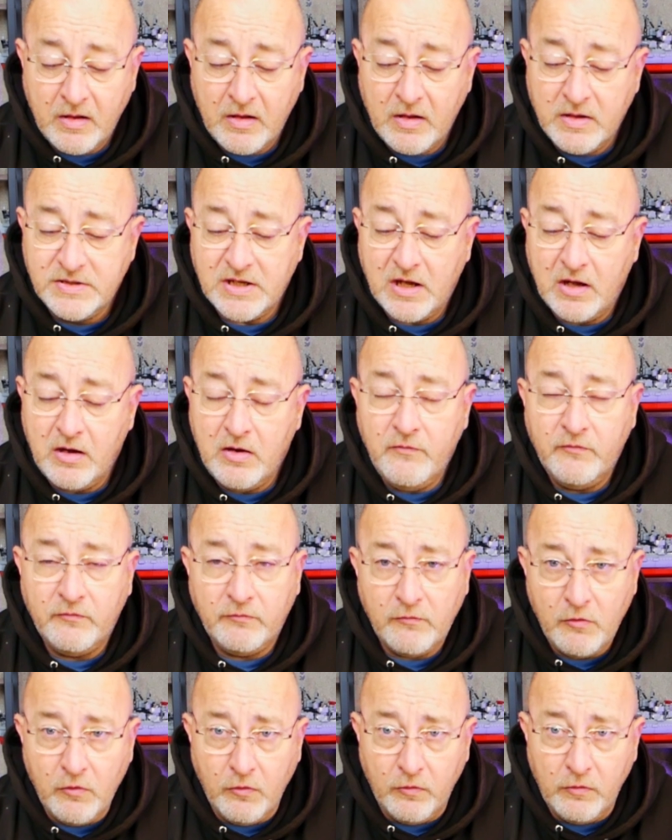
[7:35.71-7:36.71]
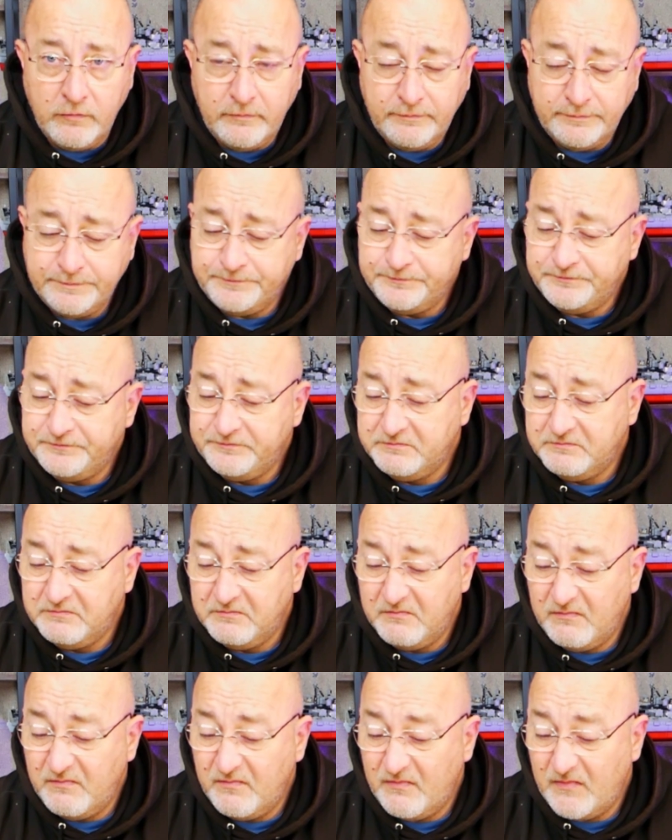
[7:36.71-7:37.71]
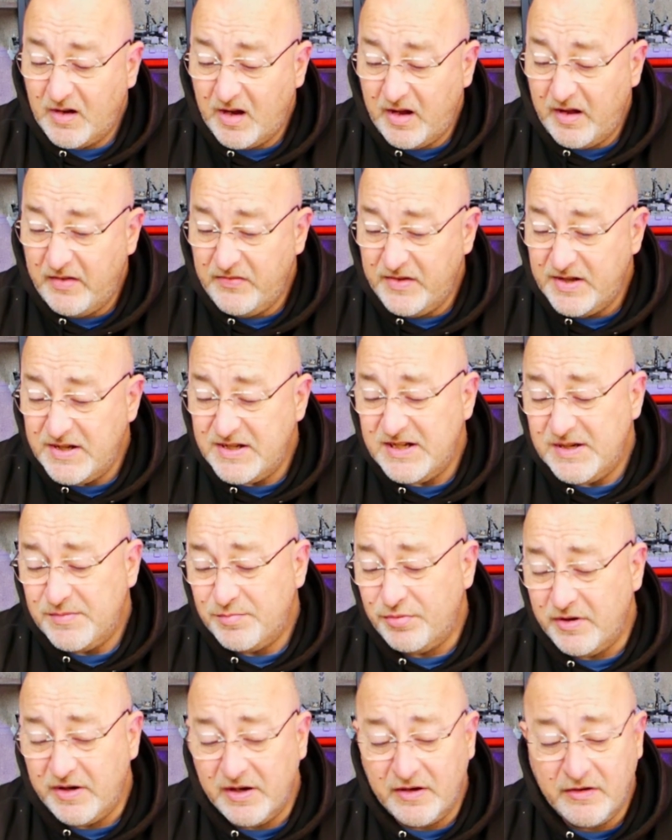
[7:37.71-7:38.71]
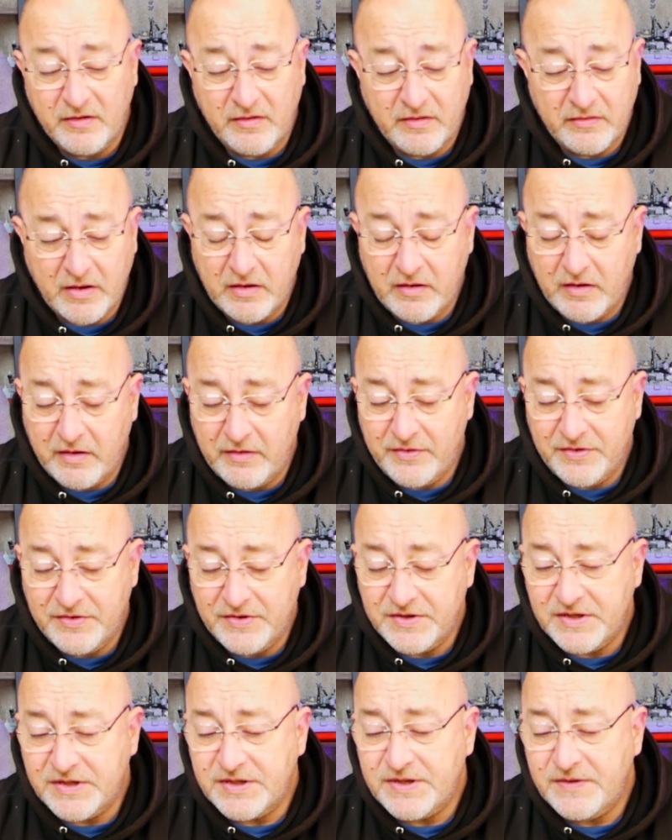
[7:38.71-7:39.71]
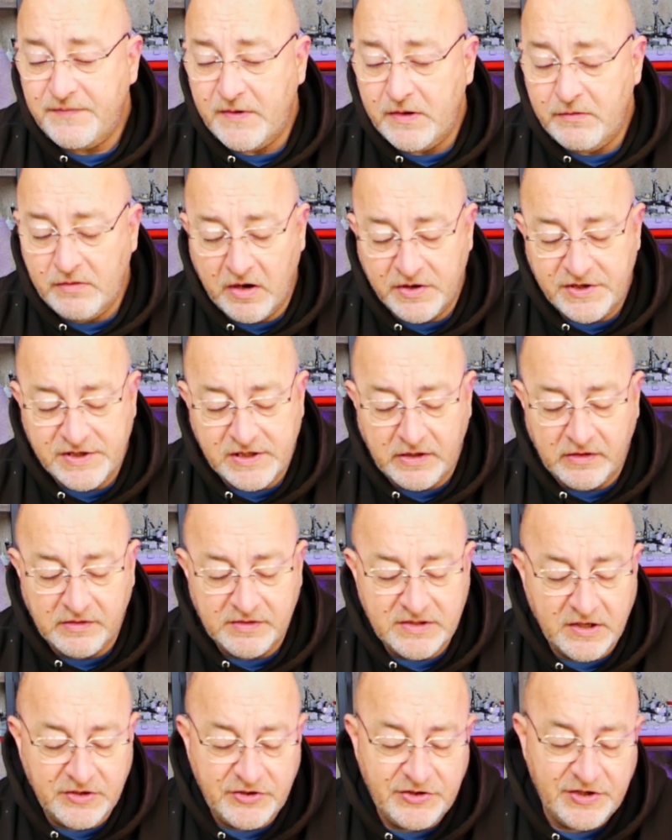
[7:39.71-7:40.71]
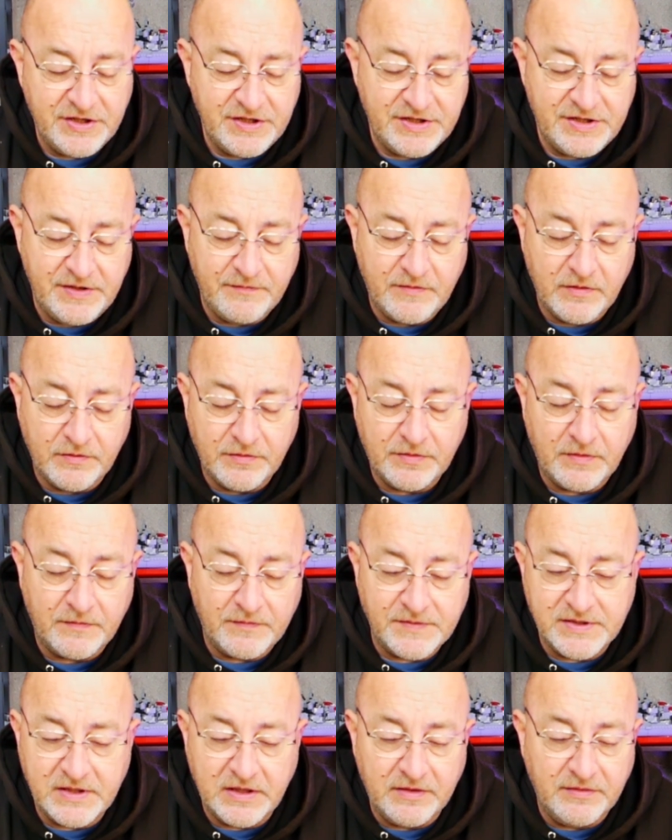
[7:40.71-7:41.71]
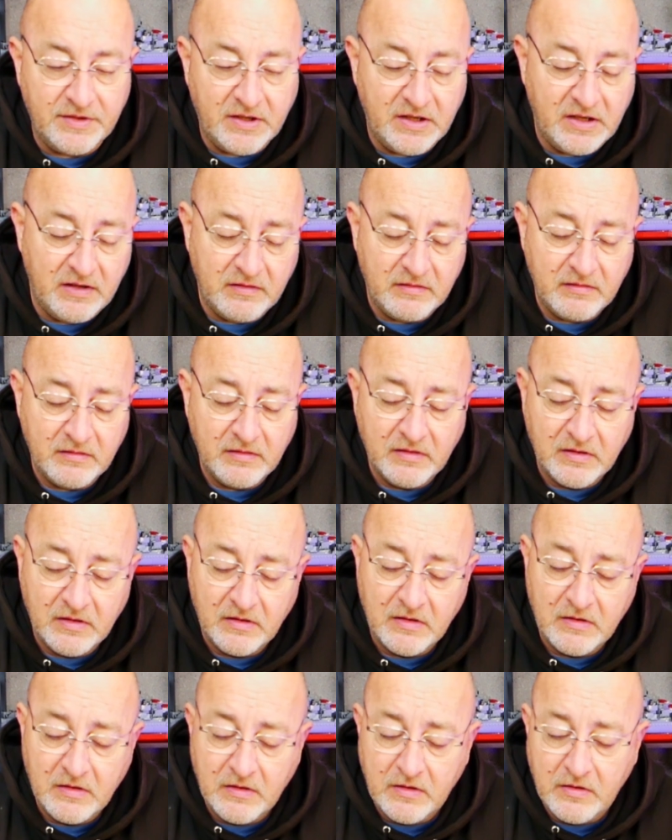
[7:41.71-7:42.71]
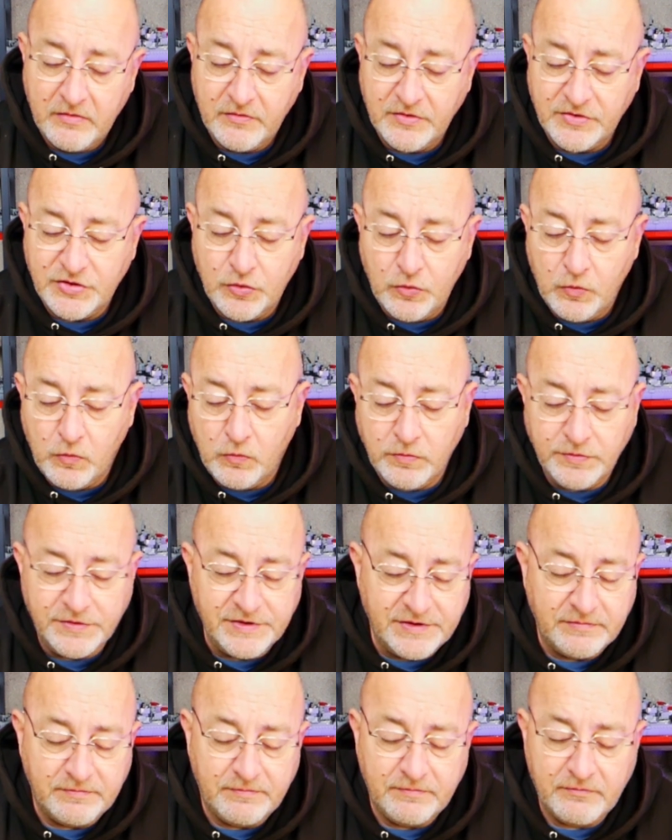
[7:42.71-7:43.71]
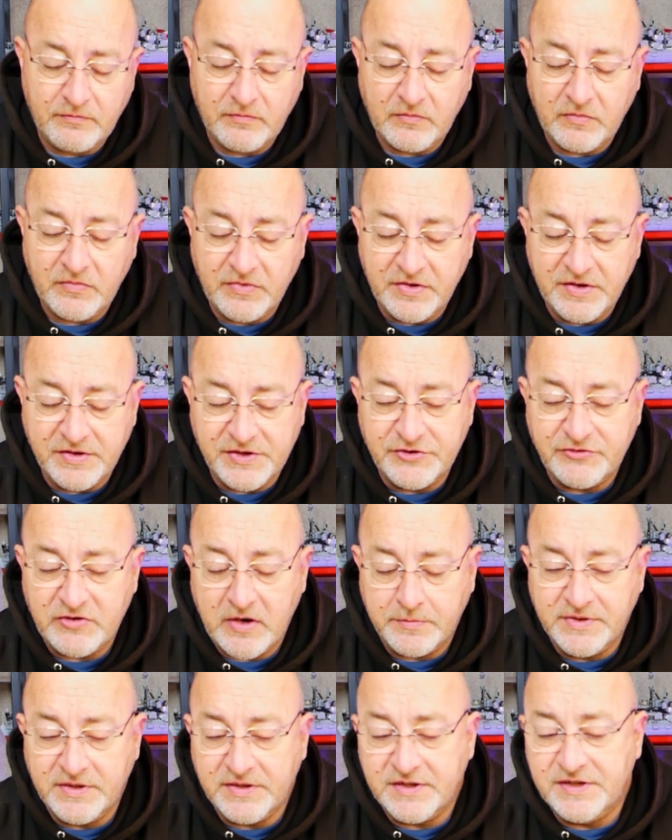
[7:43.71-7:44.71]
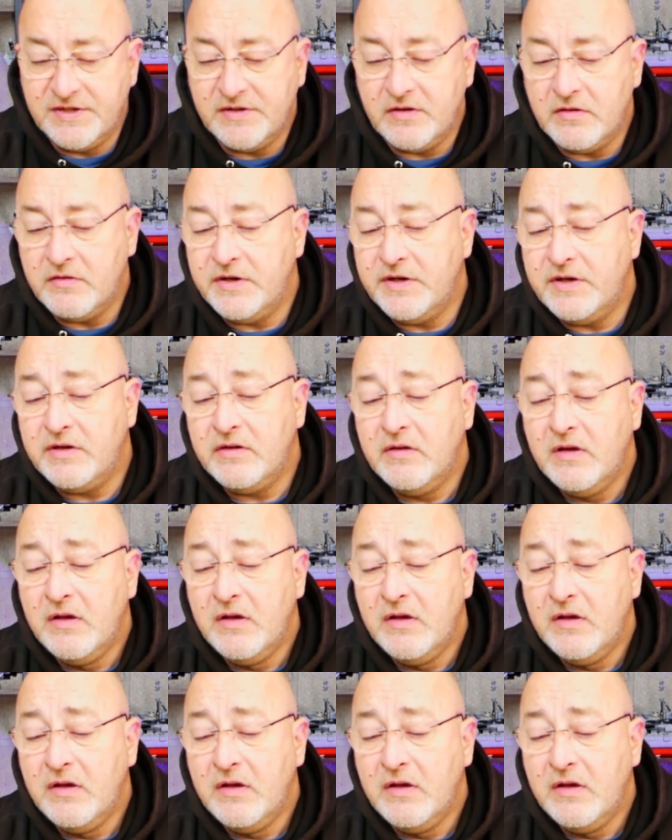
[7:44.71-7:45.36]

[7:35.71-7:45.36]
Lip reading: So overall, this is pretty good. There's a few nice little touches. You've got obviously the tools strapped to the side.